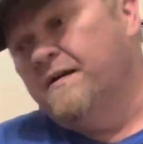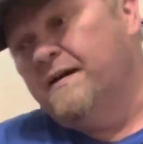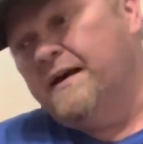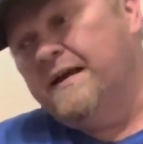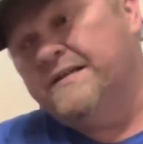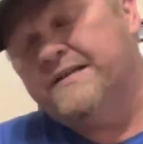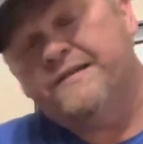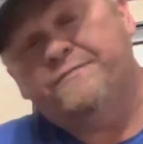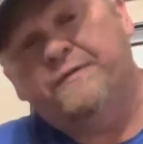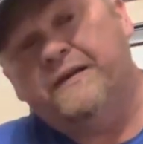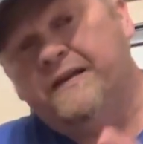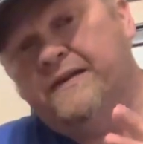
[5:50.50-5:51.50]
It just
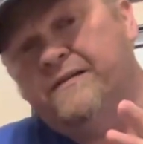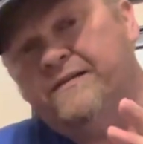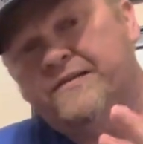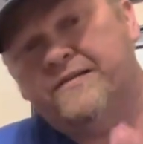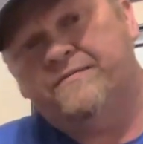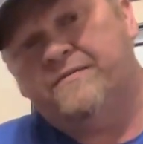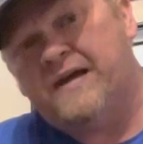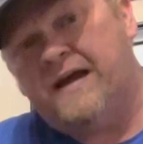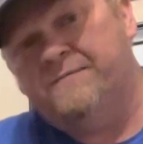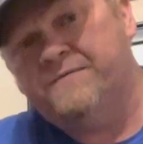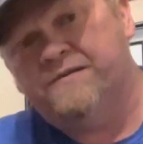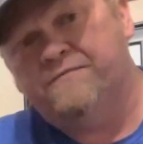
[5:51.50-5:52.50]
really, there's
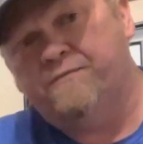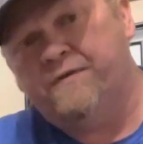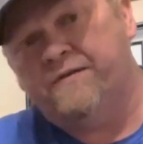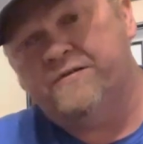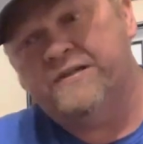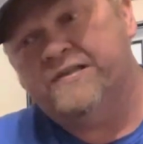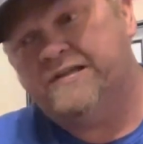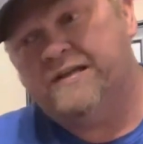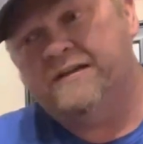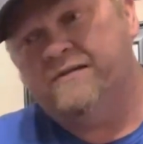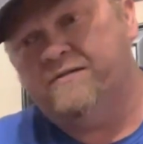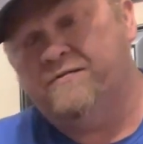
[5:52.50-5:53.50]
times where they're just
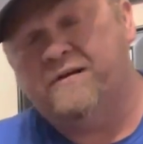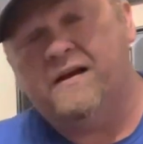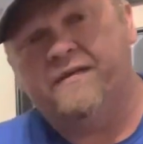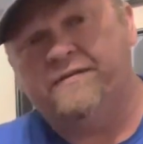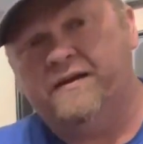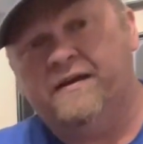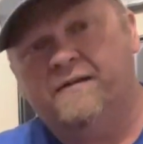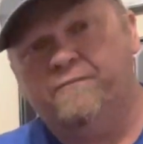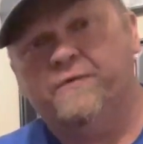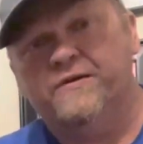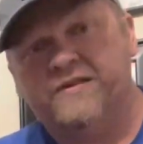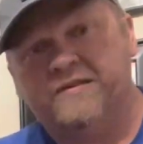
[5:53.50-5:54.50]
sitting there doing nothing, and
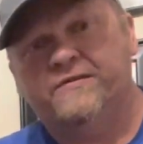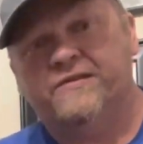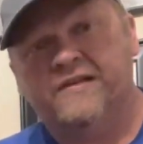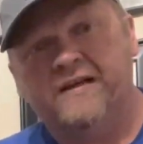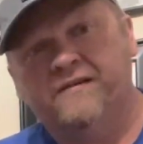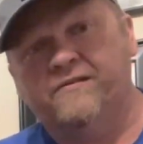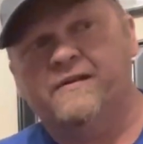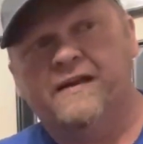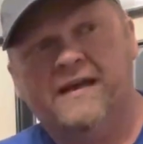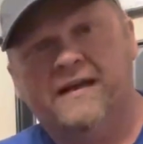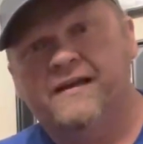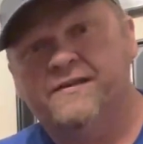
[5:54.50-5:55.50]
we're just sitting there
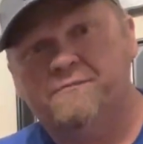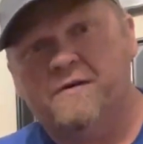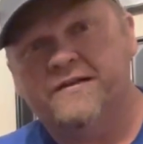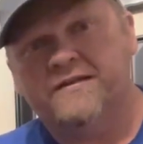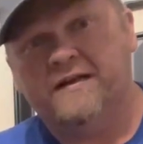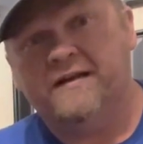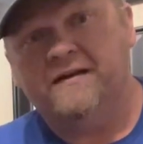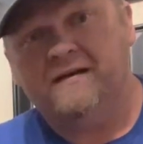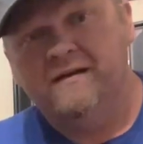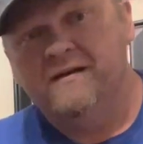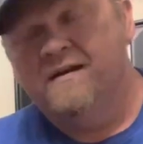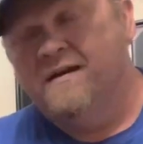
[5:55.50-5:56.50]
like idiots watching it.
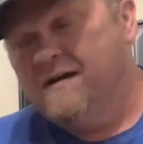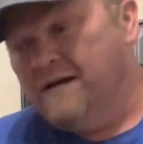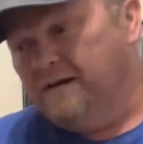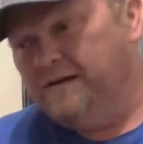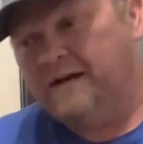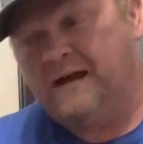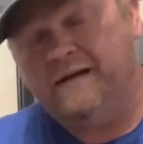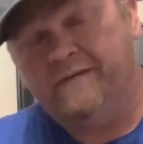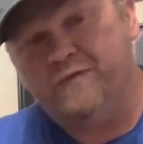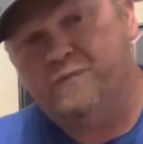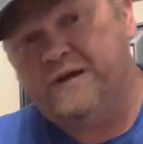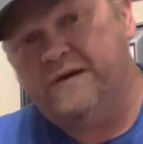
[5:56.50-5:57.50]
Look, I
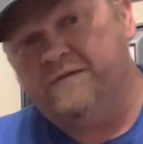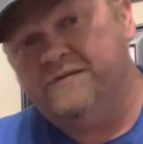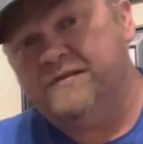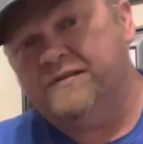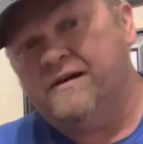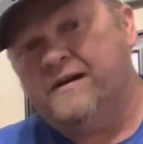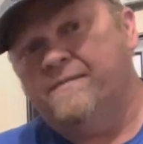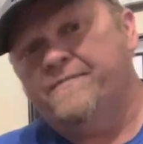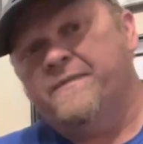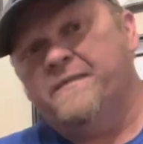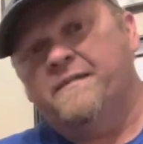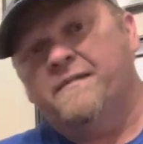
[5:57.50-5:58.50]
love the Beatles.
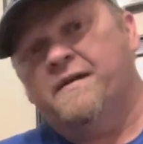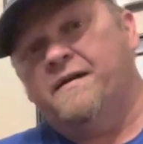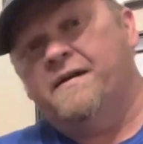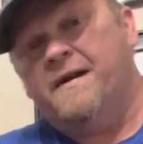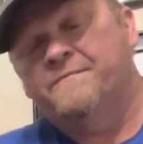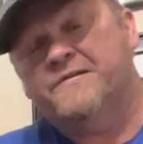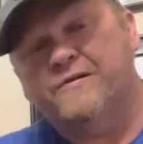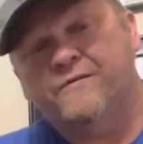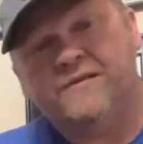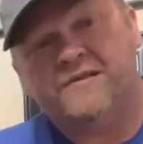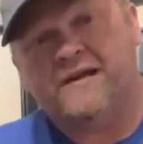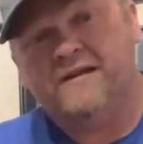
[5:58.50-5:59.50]
I'm so
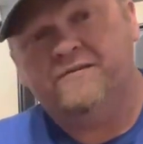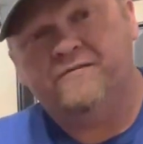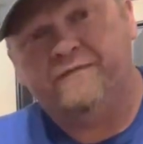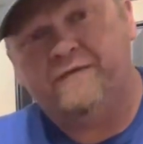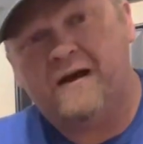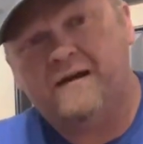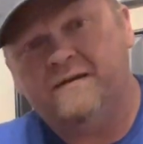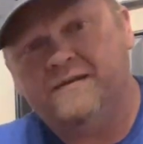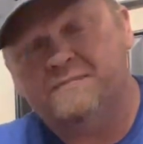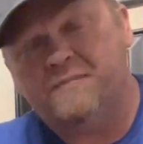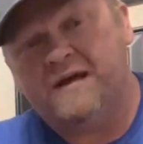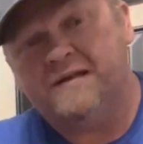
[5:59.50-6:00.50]
excited to have gotten
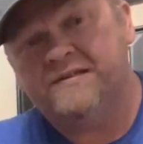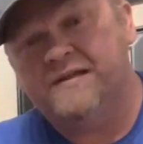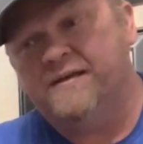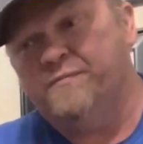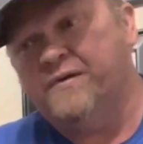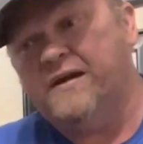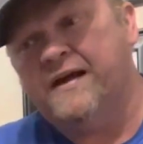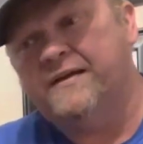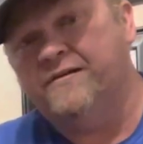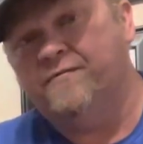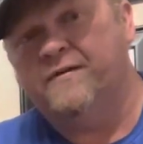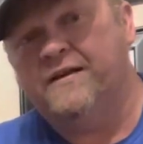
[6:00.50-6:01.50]
this box set, but I
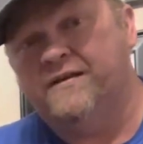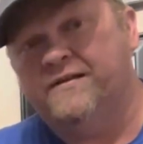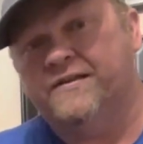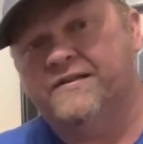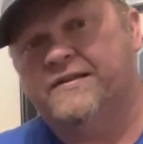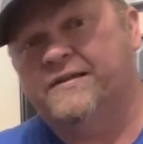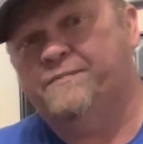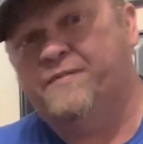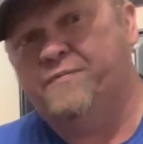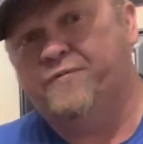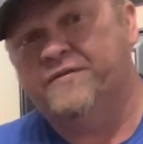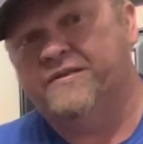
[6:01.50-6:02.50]
don't need to just see
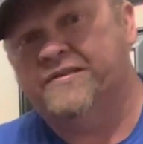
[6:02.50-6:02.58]
people just